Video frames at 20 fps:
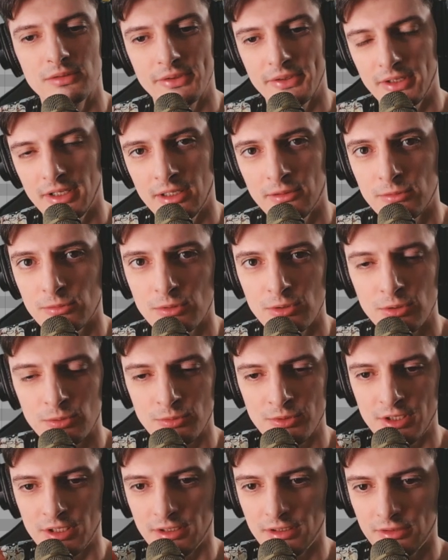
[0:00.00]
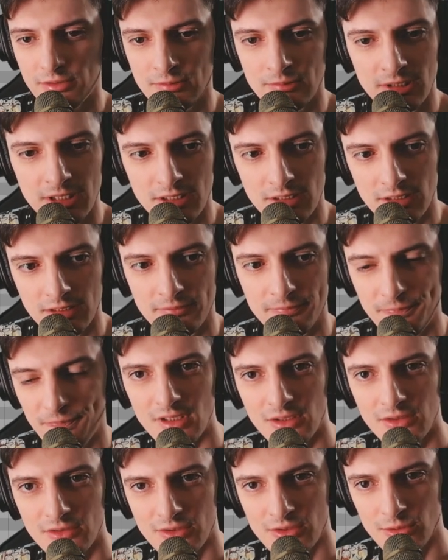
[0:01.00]
I will call Zekka lately.
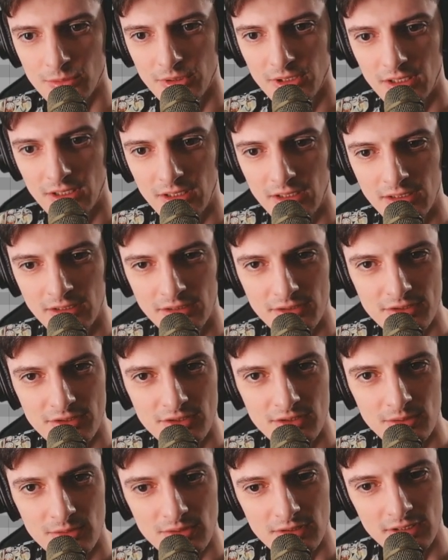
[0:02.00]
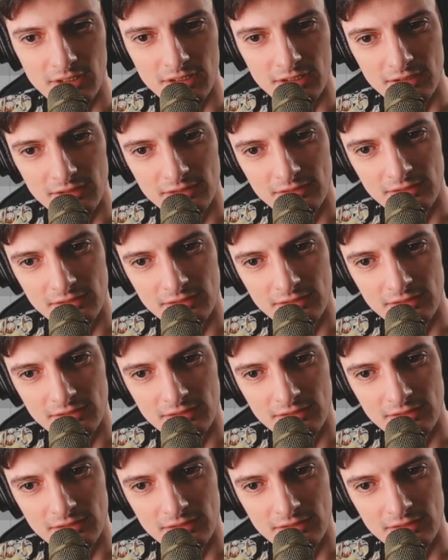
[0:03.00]
So yeah, and it sounds like...